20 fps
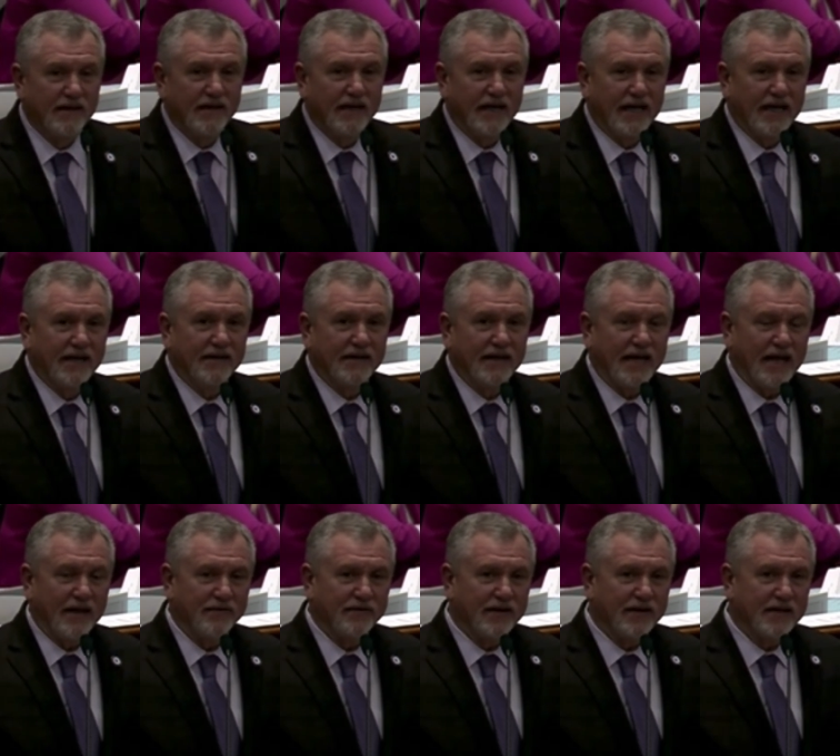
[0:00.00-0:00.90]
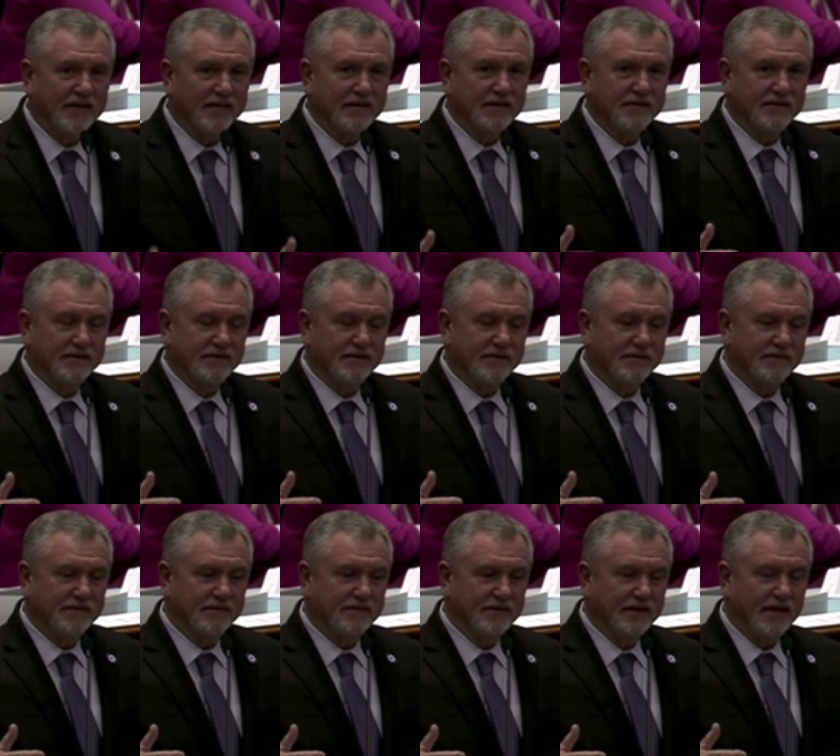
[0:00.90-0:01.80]
And I think that
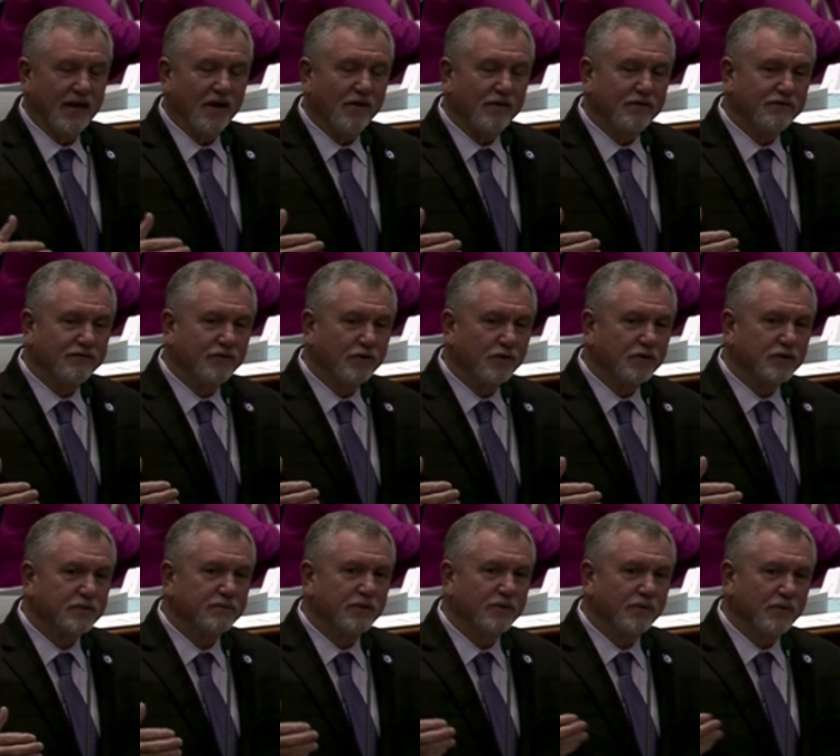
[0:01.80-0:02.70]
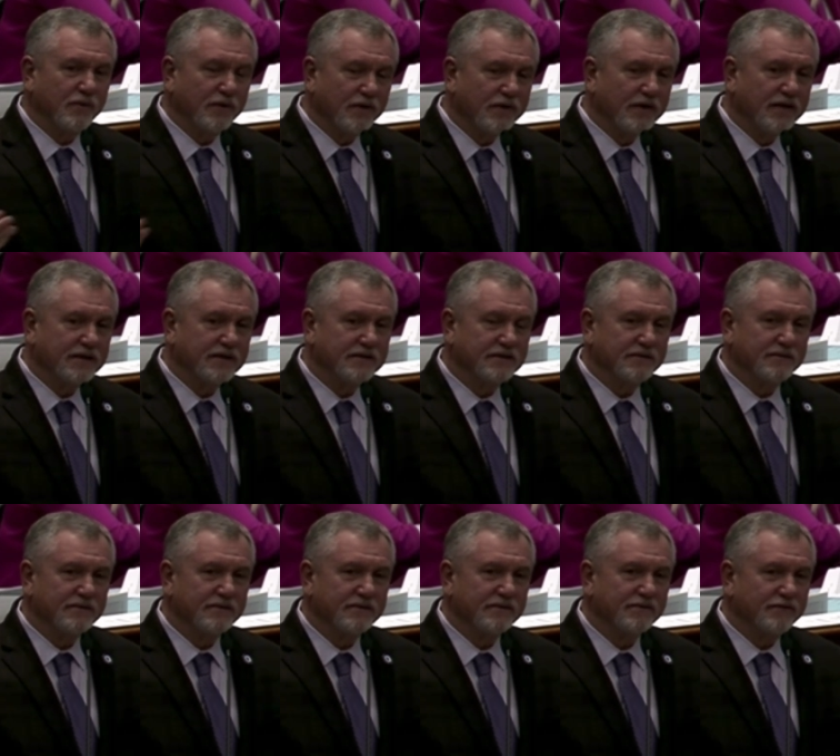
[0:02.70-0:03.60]
the law enforcement where these
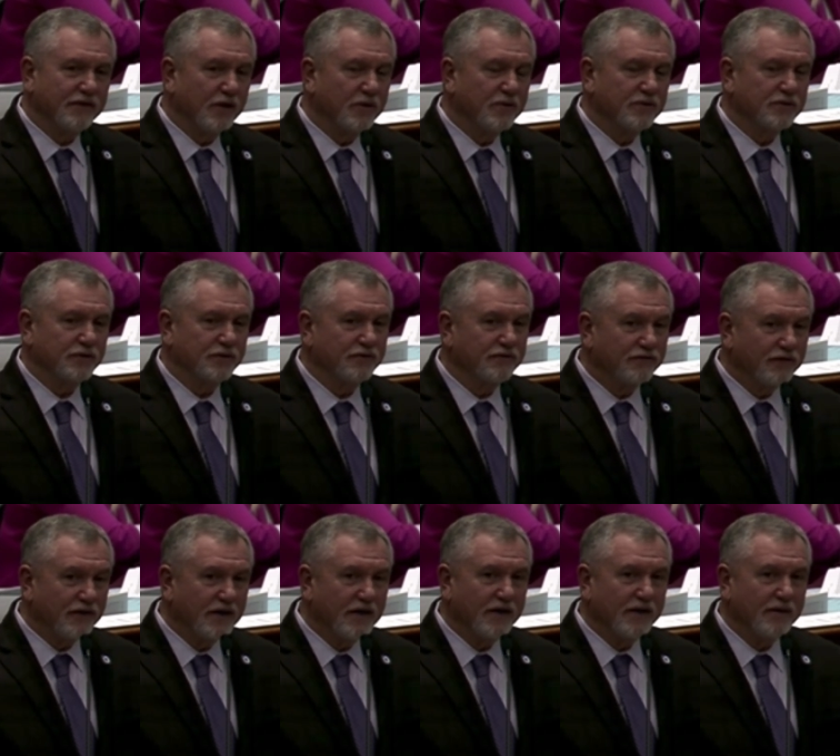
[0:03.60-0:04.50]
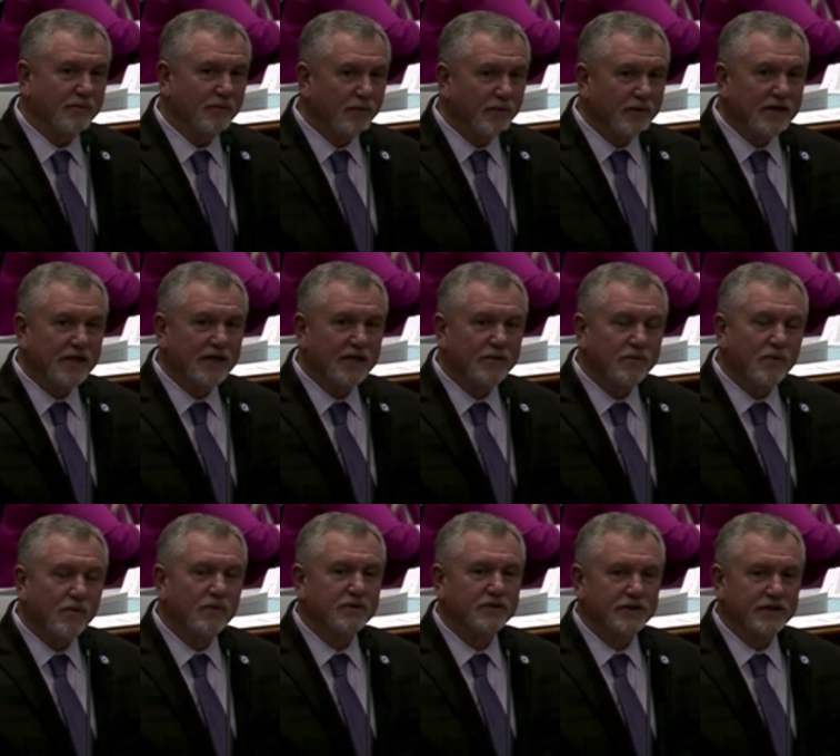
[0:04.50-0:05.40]
folks are from really
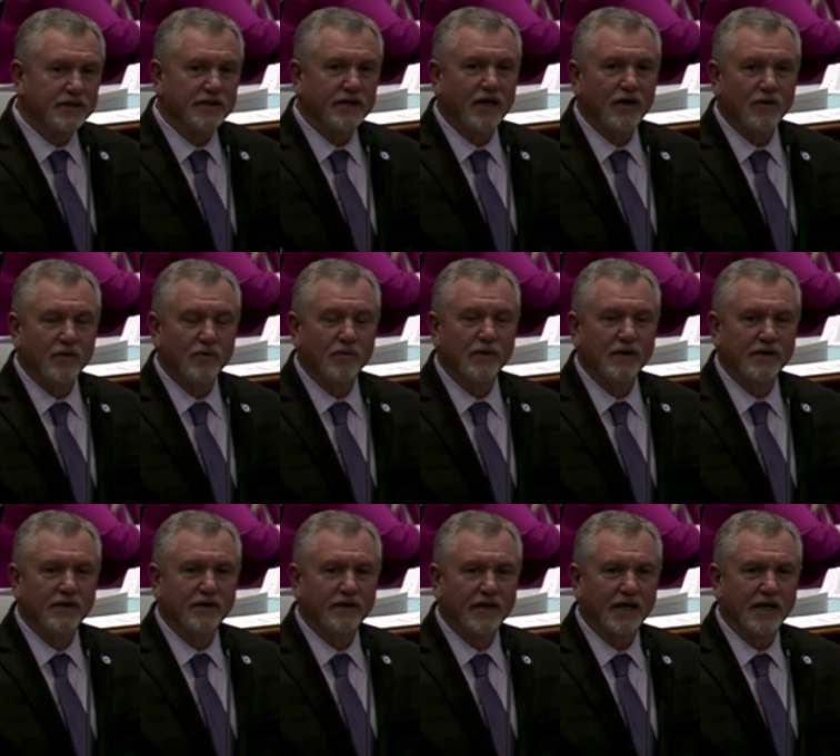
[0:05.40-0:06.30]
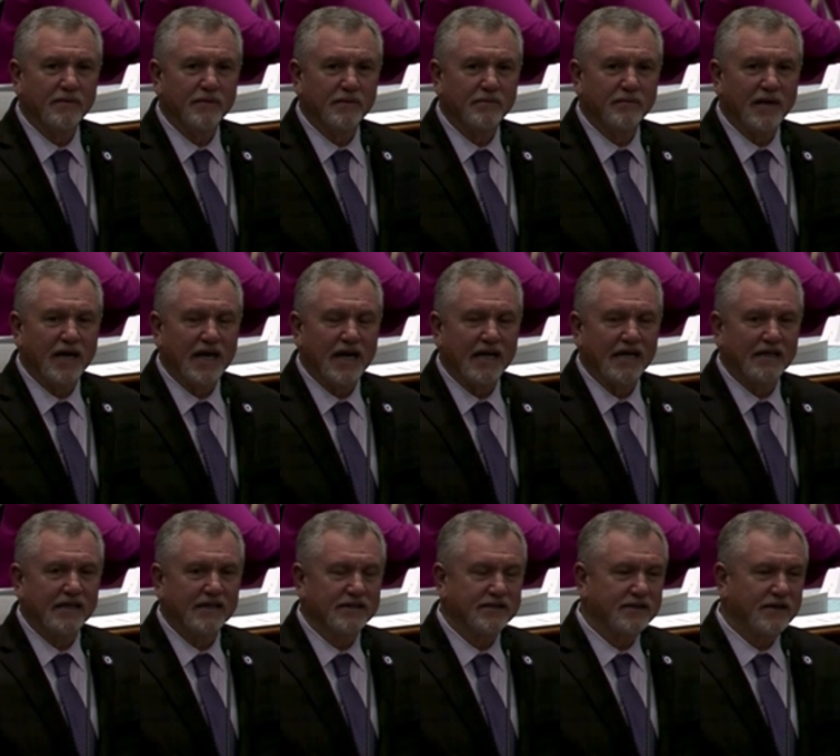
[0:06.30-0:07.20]
wants to know when they're coming
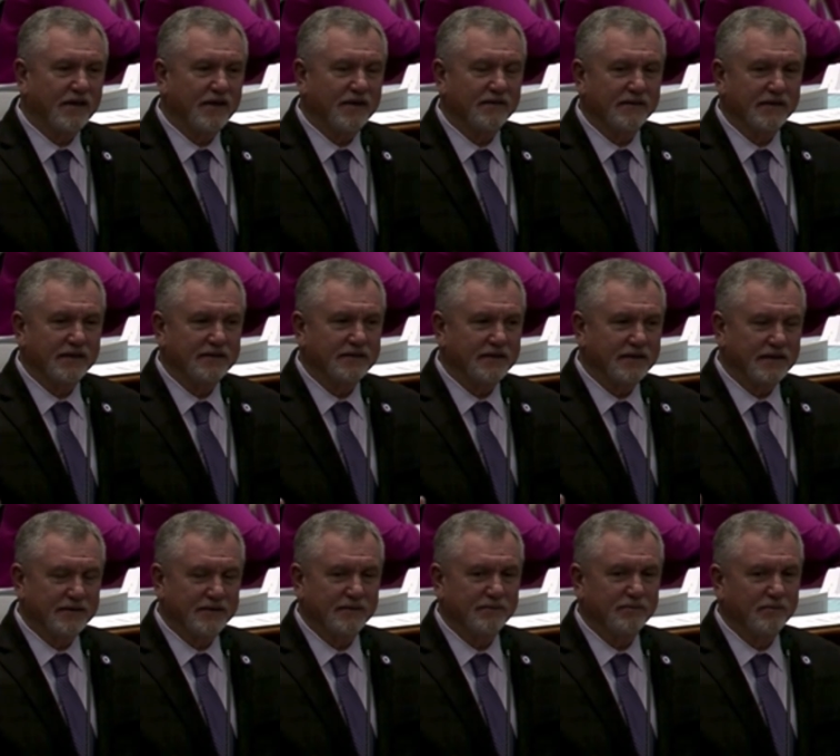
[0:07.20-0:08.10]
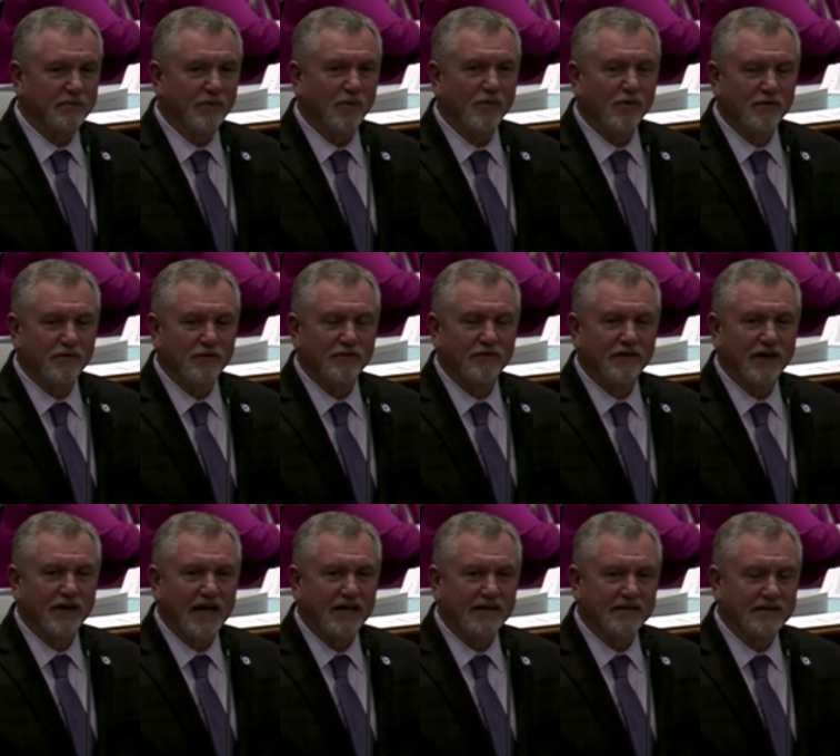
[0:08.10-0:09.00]
back. It's more of a
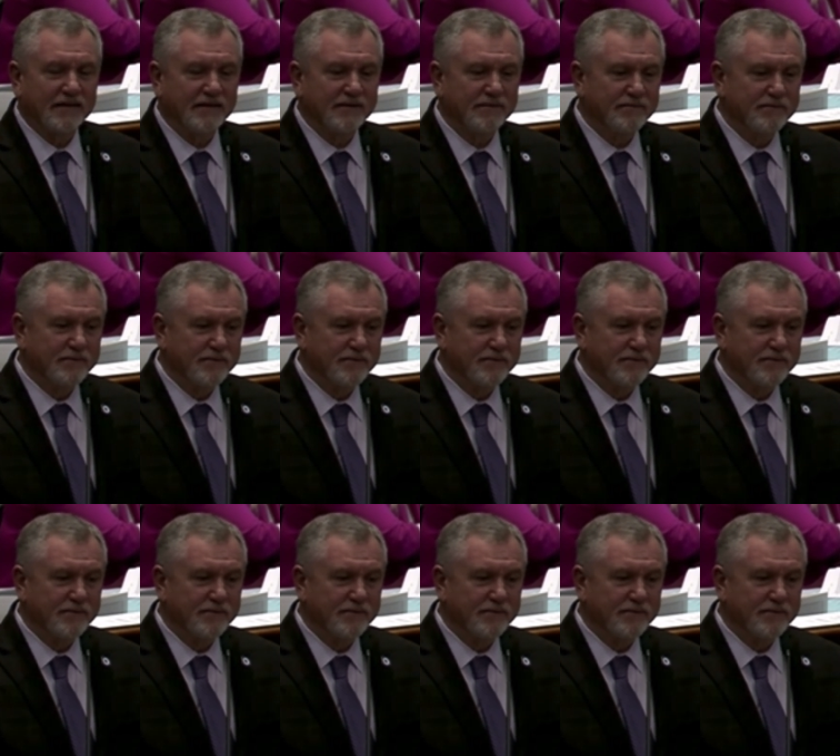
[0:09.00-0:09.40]
fact that